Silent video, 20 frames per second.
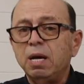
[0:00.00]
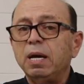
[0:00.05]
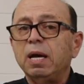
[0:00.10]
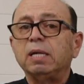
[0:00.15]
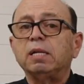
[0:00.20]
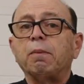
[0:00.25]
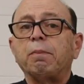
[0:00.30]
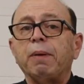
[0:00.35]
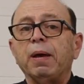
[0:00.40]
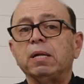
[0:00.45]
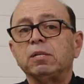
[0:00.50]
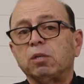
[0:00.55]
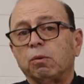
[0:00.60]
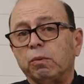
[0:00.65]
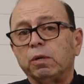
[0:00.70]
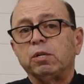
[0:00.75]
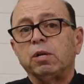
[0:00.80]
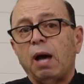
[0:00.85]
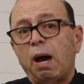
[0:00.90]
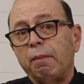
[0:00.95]
It depends on
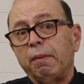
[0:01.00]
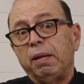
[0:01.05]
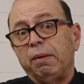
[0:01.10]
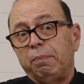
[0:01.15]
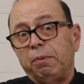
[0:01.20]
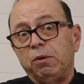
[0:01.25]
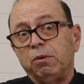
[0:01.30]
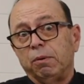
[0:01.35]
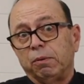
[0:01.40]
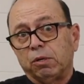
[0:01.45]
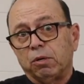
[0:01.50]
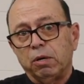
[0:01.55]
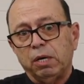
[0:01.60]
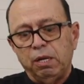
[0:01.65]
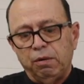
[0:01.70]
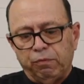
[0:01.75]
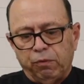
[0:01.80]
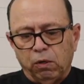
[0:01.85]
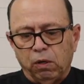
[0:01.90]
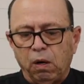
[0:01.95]
how many you're
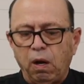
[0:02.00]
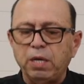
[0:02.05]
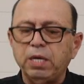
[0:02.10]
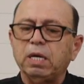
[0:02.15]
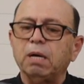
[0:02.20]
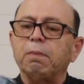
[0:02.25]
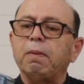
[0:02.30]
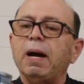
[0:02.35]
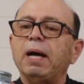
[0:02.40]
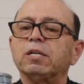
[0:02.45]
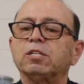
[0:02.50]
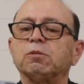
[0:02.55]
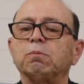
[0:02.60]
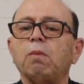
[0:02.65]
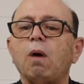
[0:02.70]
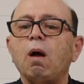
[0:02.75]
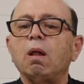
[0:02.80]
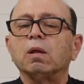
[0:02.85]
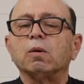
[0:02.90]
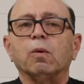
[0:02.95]
cooking for. Or you could buy a
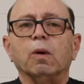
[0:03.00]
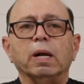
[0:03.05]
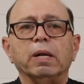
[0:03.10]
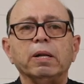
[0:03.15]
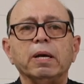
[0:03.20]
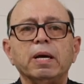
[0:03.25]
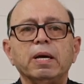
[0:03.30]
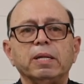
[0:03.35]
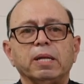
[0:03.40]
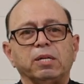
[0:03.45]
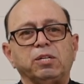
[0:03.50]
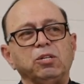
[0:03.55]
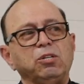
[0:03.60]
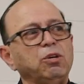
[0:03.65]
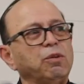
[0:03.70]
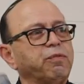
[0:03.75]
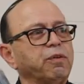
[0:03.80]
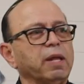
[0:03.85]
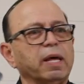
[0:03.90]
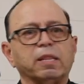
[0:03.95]
smaller one that you
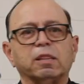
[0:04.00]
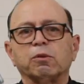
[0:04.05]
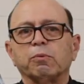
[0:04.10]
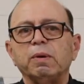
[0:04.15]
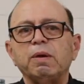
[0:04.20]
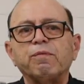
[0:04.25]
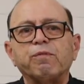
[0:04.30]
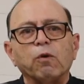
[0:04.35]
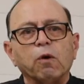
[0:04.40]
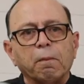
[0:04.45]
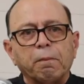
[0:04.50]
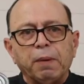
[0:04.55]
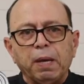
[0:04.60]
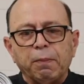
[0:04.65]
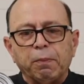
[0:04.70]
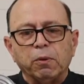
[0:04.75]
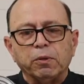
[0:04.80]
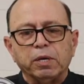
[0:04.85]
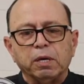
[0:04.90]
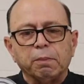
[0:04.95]
do for like 3-4
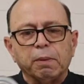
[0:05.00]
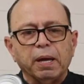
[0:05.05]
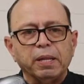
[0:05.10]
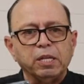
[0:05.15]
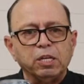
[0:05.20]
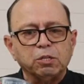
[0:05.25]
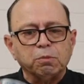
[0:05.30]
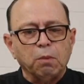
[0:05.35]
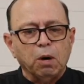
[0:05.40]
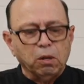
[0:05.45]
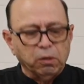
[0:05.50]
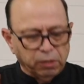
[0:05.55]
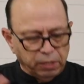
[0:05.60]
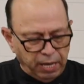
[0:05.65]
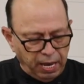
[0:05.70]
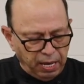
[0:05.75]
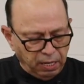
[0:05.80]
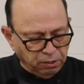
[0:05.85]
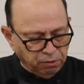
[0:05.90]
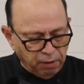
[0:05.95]
people. You could buy these smaller
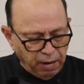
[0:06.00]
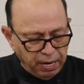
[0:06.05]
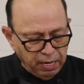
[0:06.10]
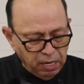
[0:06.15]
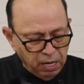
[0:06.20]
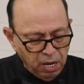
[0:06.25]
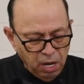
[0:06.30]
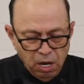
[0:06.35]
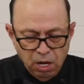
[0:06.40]
cans, right?